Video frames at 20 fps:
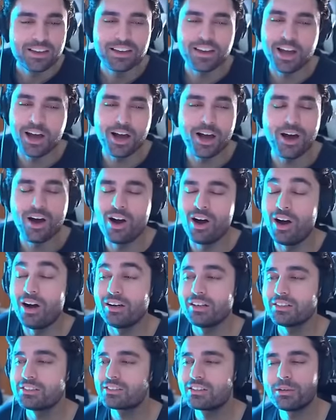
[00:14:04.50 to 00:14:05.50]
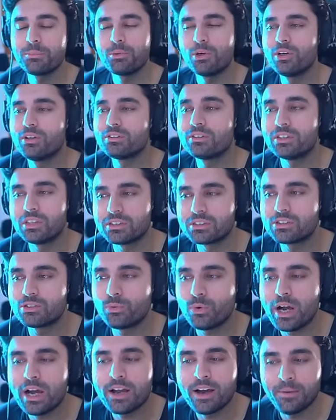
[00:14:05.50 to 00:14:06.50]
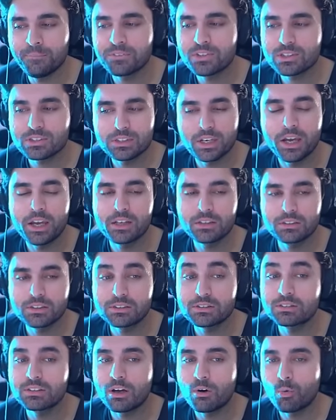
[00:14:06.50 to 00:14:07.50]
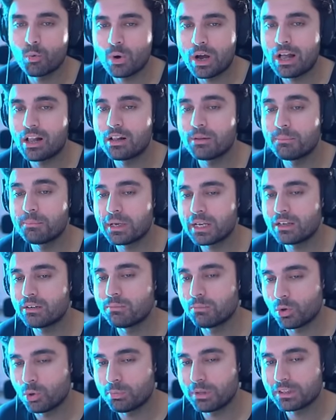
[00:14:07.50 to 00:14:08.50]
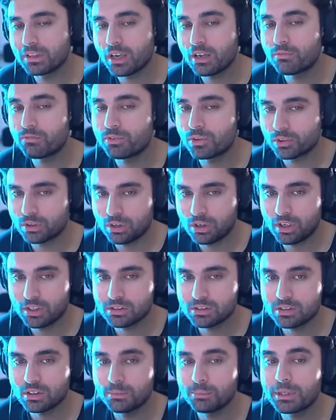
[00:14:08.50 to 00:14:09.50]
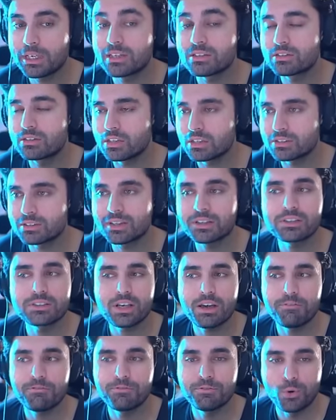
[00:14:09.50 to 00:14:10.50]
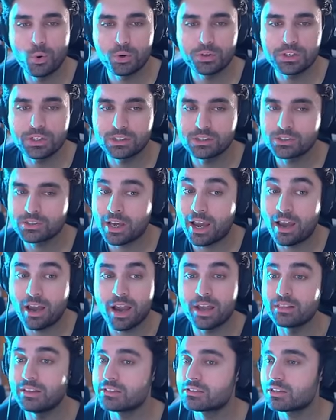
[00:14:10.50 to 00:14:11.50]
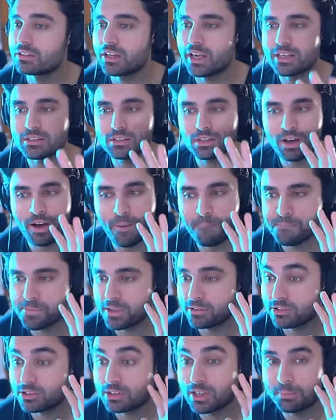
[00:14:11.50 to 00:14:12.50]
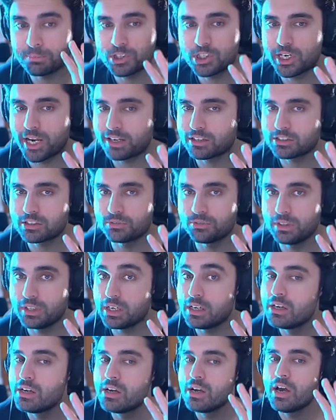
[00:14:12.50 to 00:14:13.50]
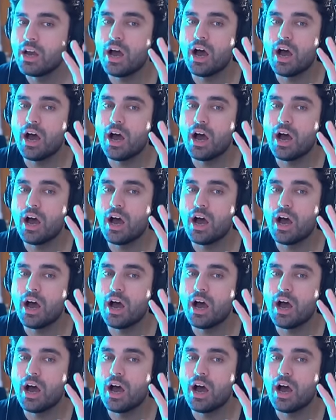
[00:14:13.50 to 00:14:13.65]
about these. Honestly, bro, this is why I'm saying this is a well-made mobile game for console because these suckers have four years. And, and listen, guys, uh, subjectively,